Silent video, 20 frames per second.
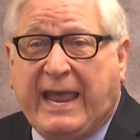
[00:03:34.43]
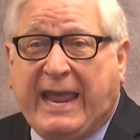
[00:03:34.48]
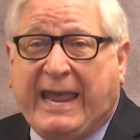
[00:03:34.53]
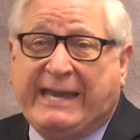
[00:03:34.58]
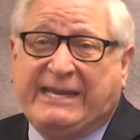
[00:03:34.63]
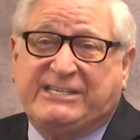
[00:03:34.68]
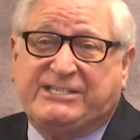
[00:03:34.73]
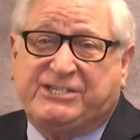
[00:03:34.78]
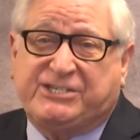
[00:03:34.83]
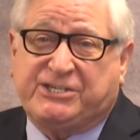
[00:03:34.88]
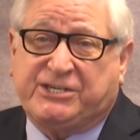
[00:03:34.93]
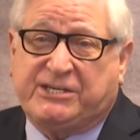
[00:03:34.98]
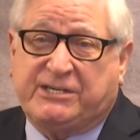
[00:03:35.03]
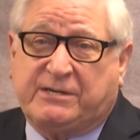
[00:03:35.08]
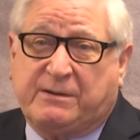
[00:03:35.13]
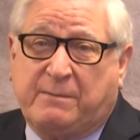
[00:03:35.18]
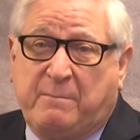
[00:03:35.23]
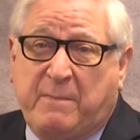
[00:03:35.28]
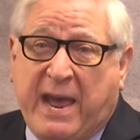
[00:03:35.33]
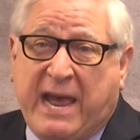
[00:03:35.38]

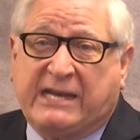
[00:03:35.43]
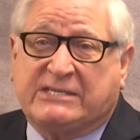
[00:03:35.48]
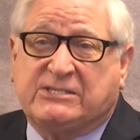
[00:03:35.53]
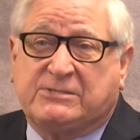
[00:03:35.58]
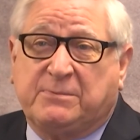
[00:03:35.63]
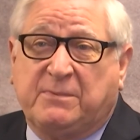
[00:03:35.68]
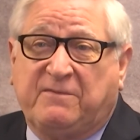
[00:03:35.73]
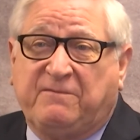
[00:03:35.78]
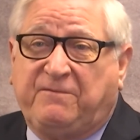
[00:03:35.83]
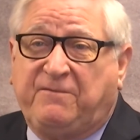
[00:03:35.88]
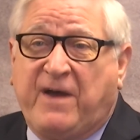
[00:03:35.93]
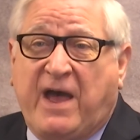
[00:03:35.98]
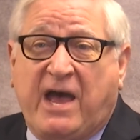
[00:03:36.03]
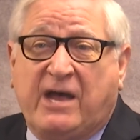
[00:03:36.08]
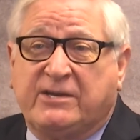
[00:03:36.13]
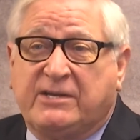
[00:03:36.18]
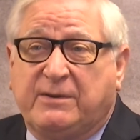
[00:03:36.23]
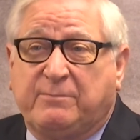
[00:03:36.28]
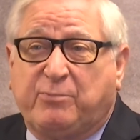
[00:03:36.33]
ancient maximum found